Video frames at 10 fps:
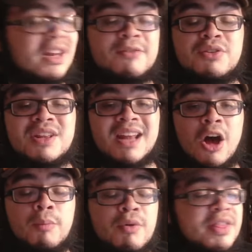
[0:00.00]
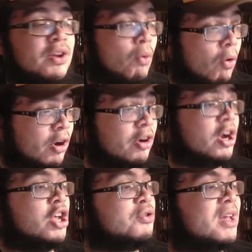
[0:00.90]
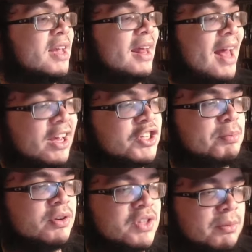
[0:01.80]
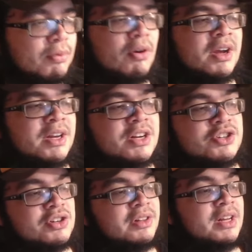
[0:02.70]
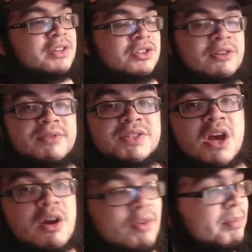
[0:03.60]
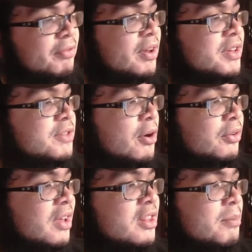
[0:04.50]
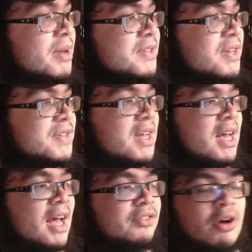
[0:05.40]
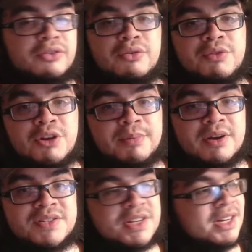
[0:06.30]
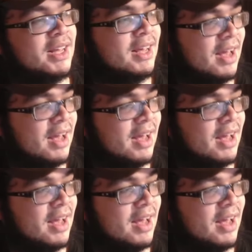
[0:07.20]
And if you need help with an order, you can get expert support and industry-leading service from the friendliest folks in the business and talk to a real person